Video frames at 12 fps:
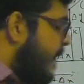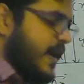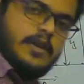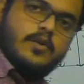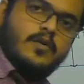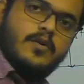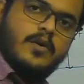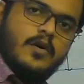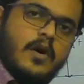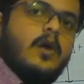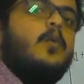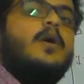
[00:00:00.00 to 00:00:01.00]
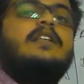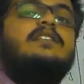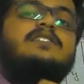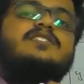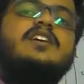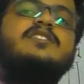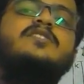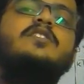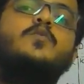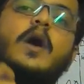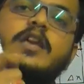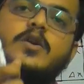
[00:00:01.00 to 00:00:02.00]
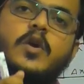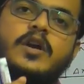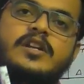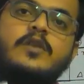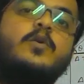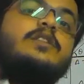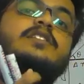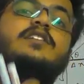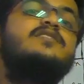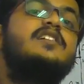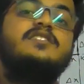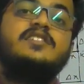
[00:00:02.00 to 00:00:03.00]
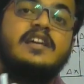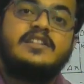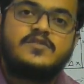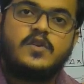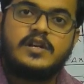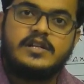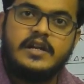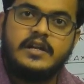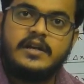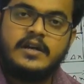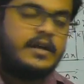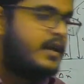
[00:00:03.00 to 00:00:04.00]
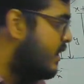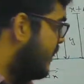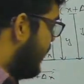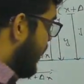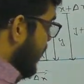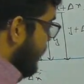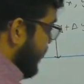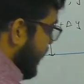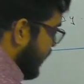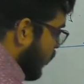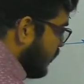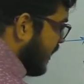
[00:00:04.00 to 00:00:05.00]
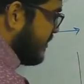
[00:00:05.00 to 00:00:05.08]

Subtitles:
PQ. What is the change in y coordinate? What is the change in x coordinate? In PQ, the